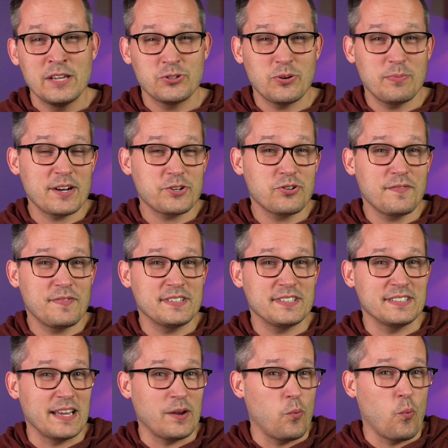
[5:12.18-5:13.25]
So I'm not sure if this
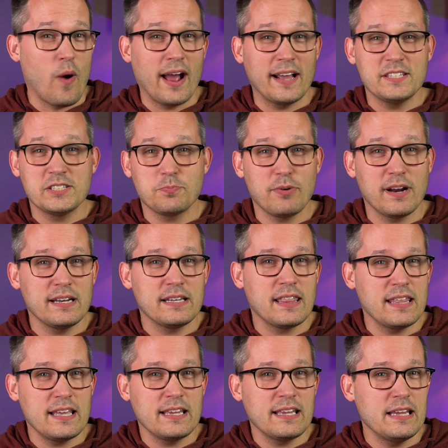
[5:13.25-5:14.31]
is a widespread
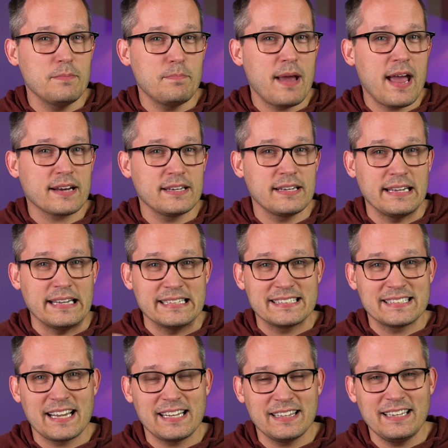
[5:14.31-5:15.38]
thing impacting
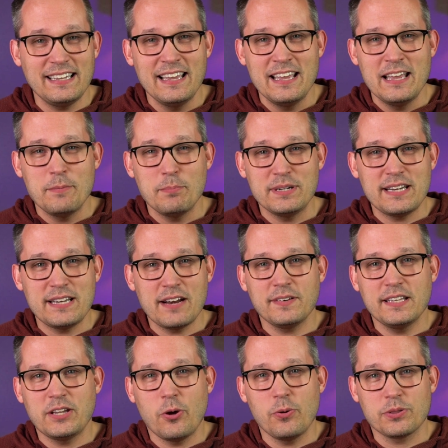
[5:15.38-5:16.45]
Insightly, but
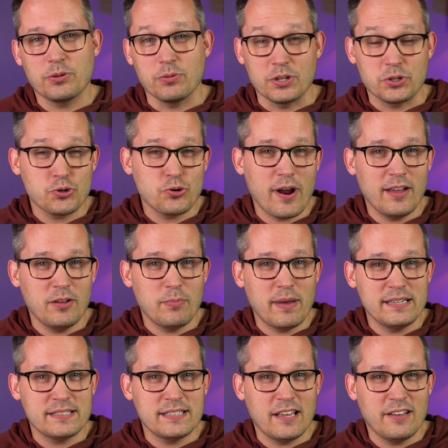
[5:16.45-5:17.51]
definitely going through the trial
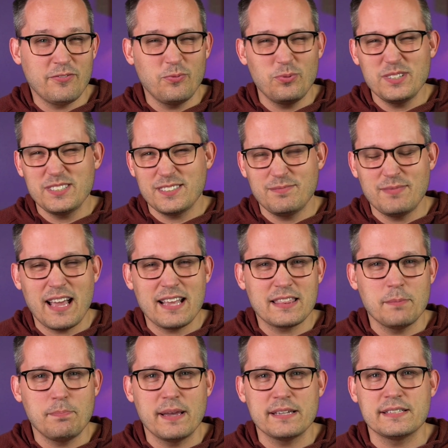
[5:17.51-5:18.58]
myself was not
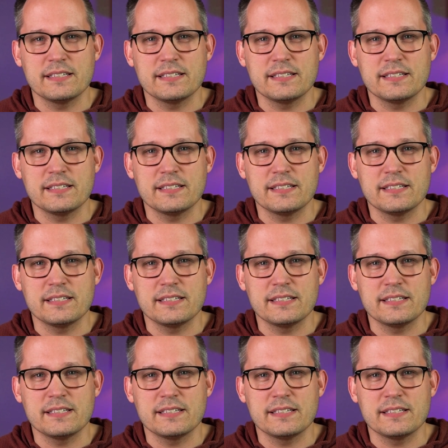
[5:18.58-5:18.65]
the best